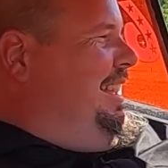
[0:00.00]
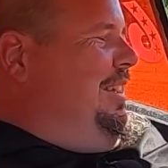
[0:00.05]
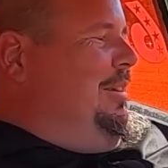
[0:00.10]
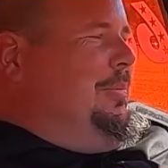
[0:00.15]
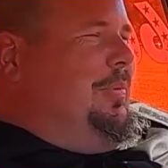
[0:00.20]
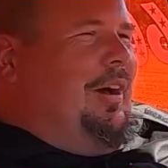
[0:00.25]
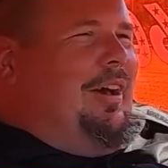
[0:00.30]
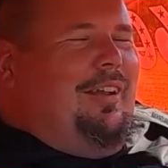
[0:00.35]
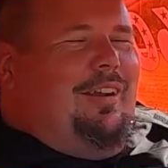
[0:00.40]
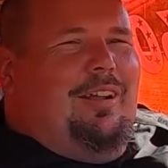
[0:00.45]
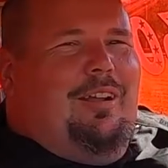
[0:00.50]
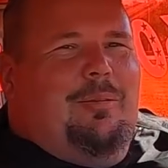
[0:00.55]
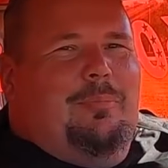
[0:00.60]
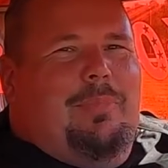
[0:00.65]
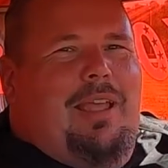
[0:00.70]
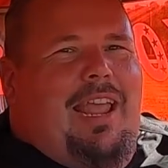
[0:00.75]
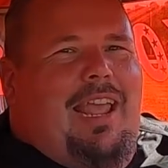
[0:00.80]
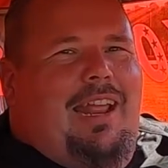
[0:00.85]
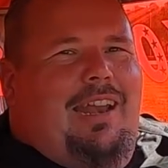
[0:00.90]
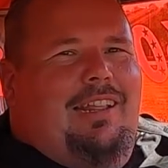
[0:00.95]
but
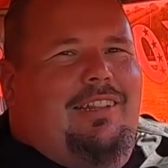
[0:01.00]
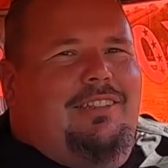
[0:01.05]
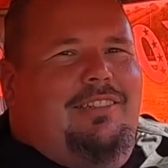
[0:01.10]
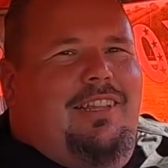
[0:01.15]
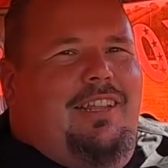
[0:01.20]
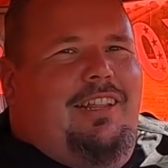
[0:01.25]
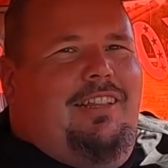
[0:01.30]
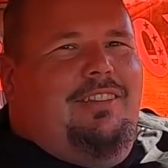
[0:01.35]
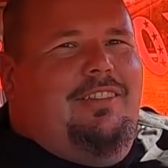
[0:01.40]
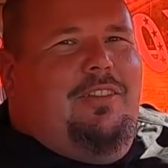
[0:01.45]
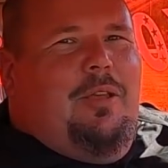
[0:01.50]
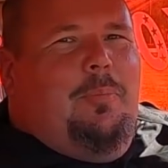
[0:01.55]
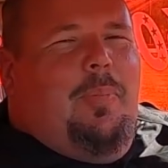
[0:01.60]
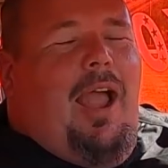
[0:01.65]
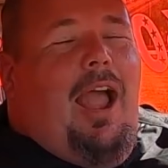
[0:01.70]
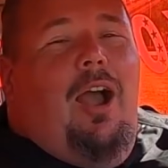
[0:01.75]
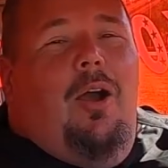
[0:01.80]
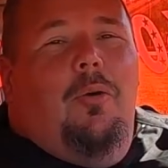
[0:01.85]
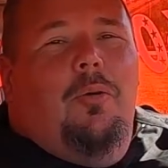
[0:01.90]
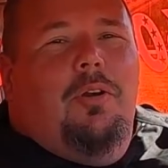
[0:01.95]
man, the
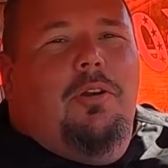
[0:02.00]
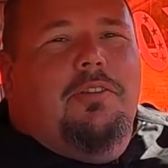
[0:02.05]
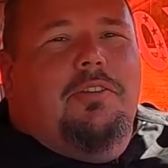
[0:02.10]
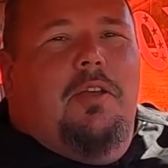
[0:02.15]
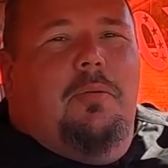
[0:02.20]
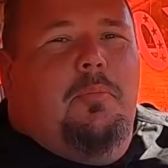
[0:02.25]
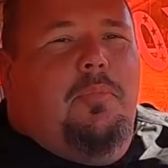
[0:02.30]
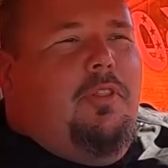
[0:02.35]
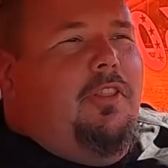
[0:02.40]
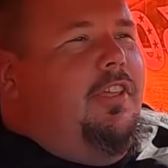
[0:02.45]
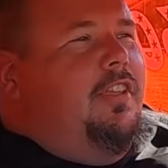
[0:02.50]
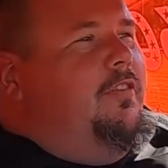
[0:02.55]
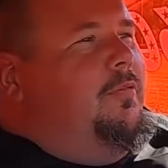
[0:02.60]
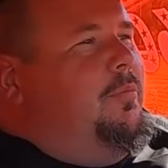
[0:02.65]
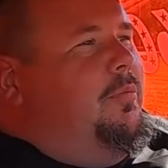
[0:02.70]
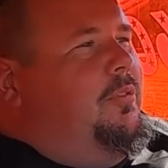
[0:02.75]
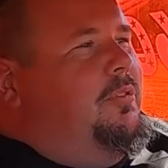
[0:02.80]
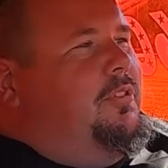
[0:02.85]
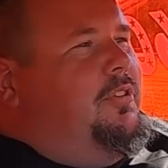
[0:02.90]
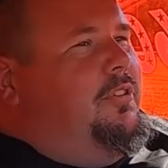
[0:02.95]
power is
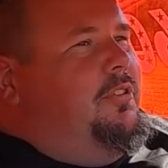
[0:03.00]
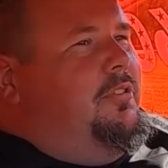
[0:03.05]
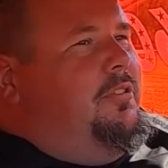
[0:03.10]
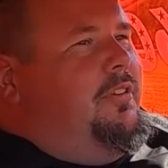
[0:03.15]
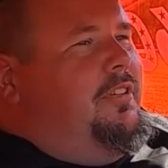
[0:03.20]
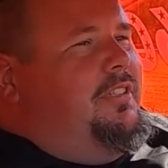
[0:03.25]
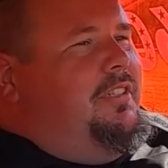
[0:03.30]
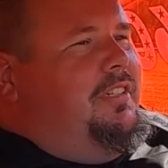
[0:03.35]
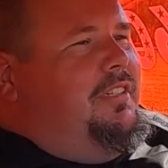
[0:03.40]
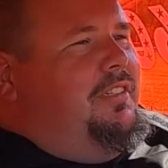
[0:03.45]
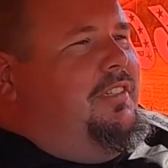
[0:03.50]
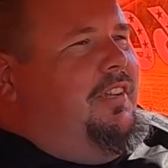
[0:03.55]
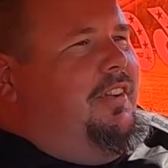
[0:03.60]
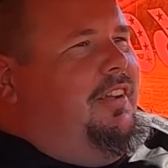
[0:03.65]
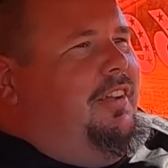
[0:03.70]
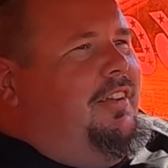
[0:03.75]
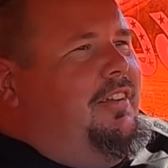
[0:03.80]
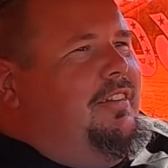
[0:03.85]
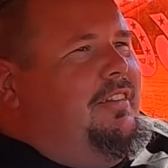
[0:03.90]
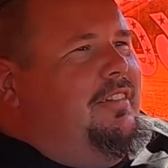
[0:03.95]
unbelievable too. It's just
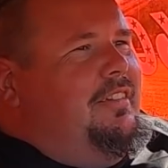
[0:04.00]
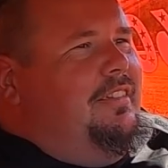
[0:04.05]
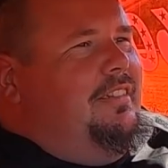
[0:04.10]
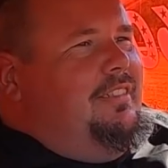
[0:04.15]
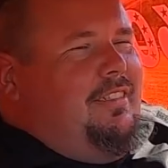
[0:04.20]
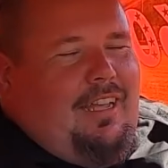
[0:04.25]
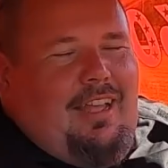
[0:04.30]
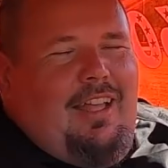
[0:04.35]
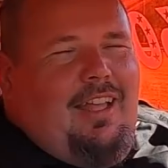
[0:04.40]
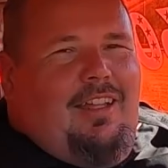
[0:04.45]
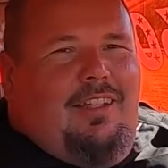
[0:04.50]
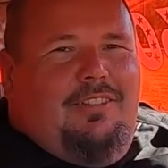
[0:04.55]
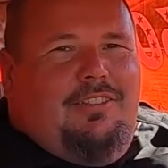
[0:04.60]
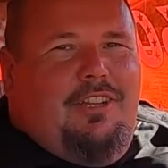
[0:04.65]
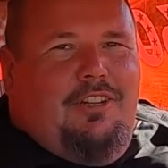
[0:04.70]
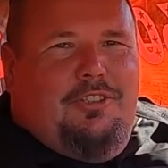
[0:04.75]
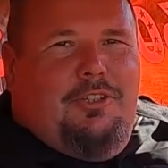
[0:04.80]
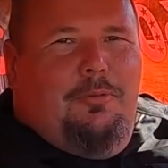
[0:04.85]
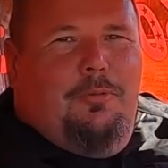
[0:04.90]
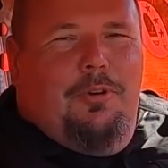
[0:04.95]
God, it's
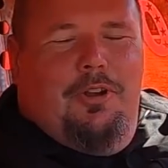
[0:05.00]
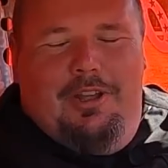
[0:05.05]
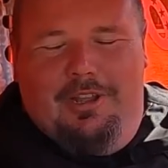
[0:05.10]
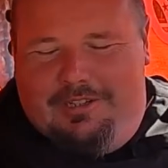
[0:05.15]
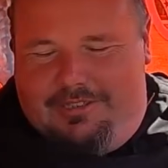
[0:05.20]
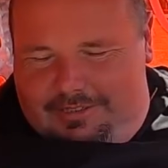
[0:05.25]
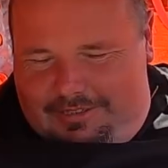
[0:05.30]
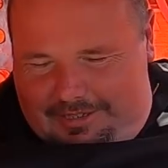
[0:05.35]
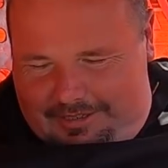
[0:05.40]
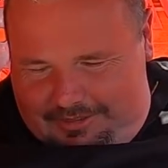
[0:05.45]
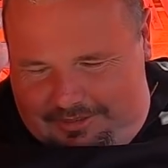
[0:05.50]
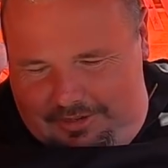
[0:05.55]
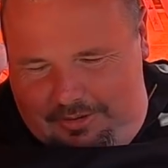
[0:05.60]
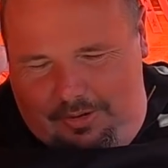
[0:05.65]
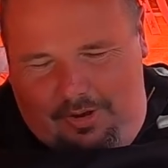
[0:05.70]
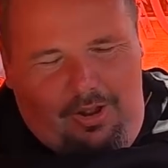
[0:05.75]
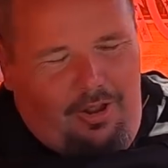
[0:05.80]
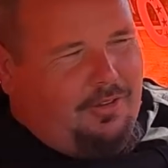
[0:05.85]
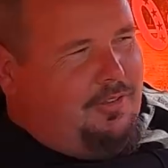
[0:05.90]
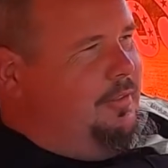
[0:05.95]
such a rush. That's so
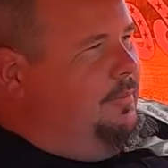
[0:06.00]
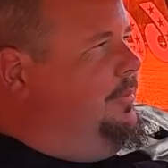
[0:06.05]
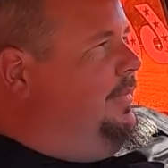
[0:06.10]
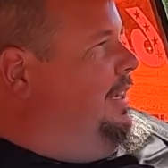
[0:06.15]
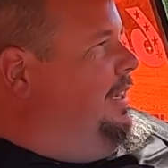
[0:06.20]
awesome,